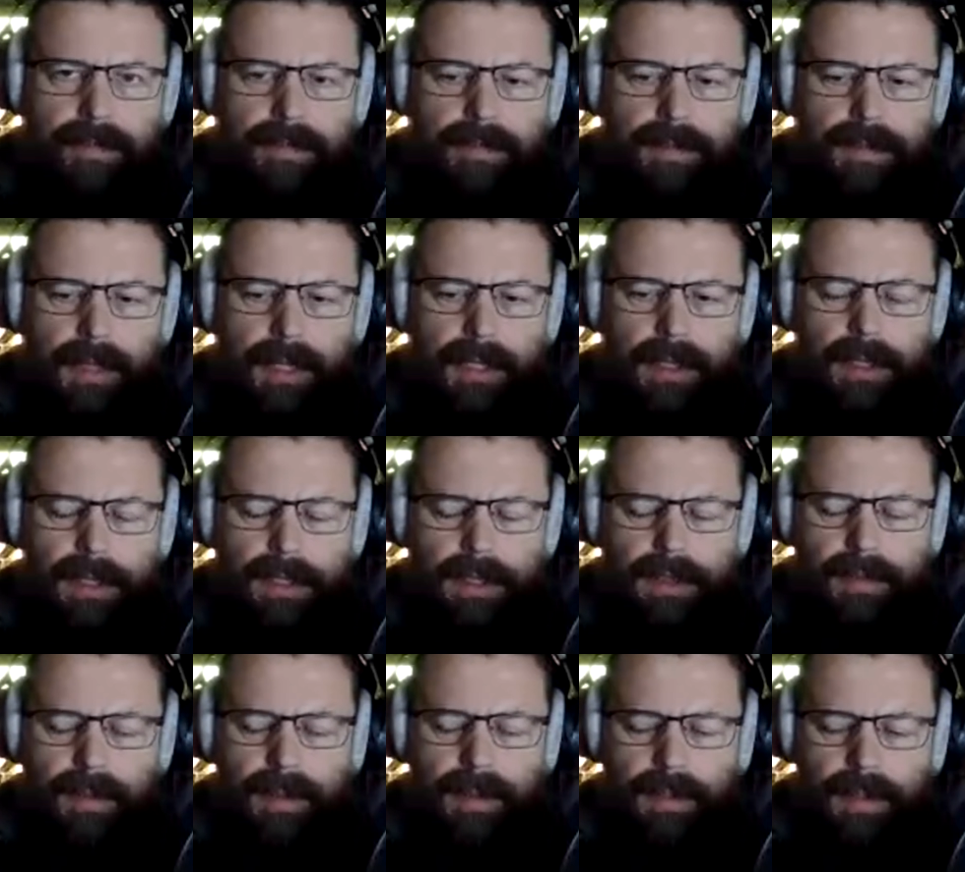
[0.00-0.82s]

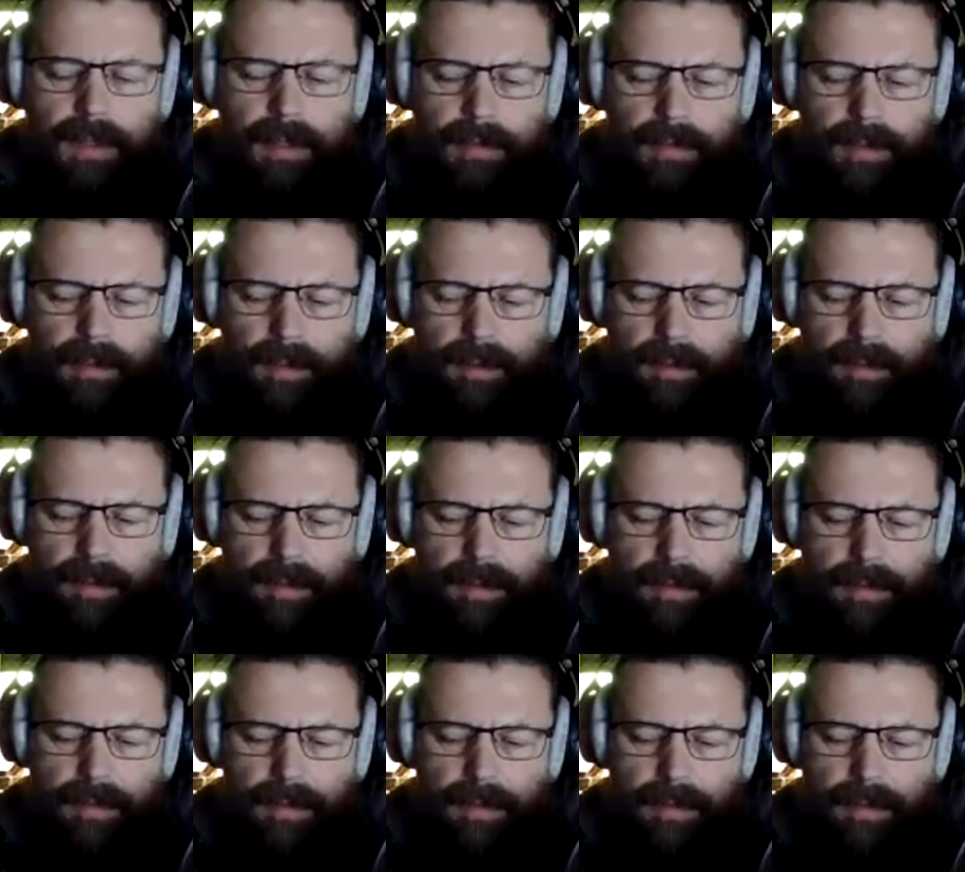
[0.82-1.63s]
That's very
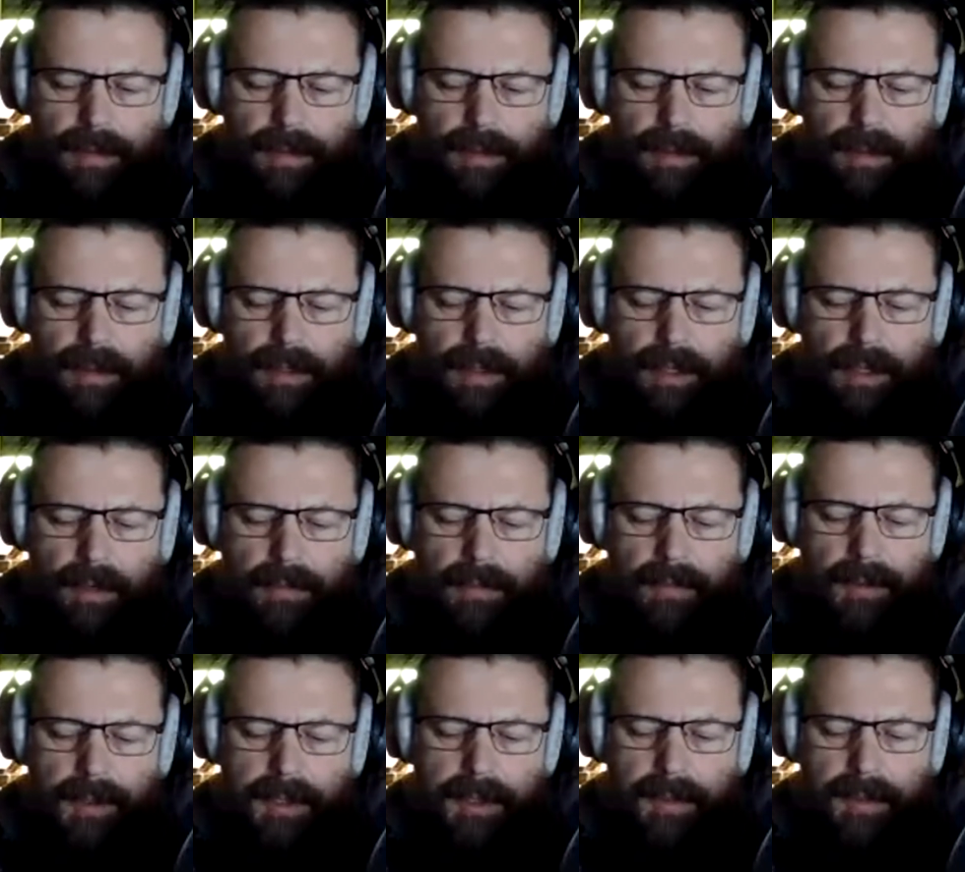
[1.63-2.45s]
difficult.
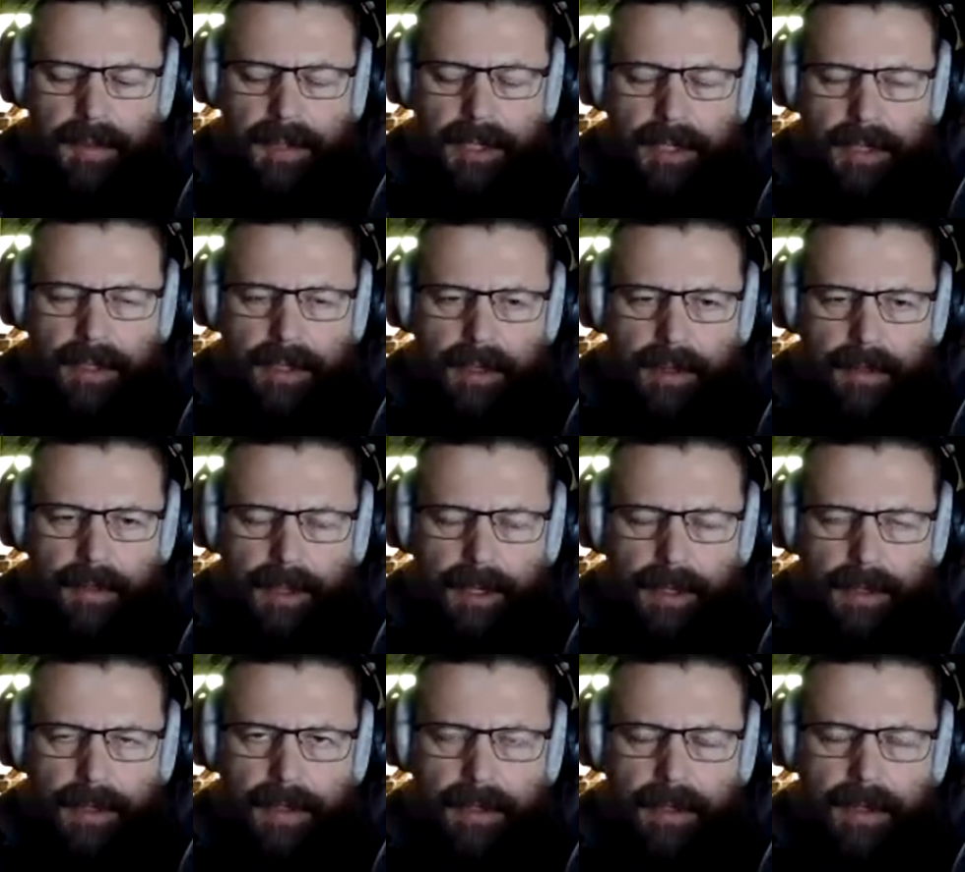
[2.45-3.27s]
If you spend your
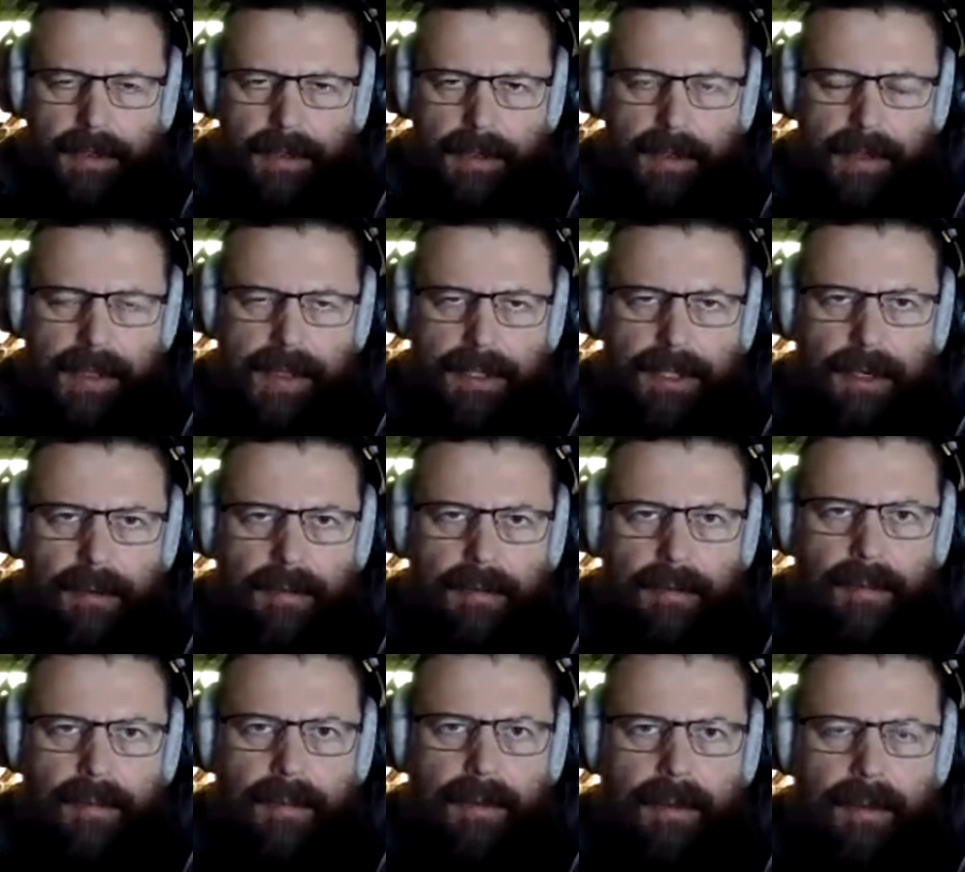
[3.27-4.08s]
money on
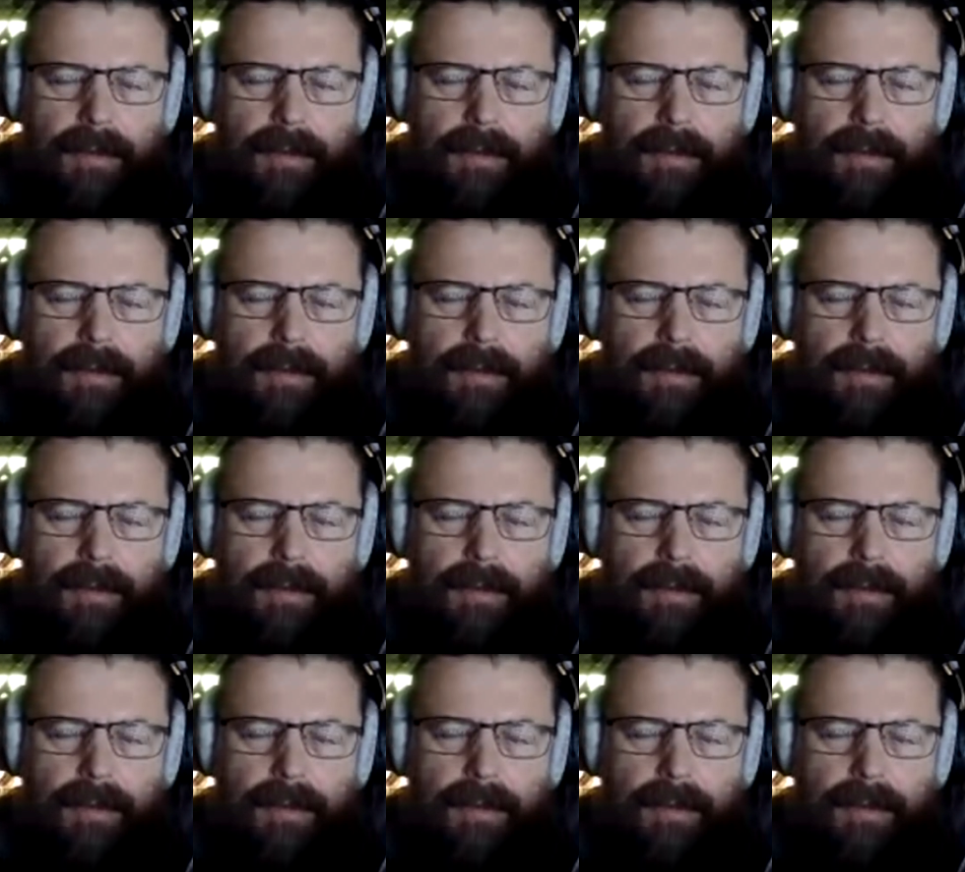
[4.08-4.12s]
stuff,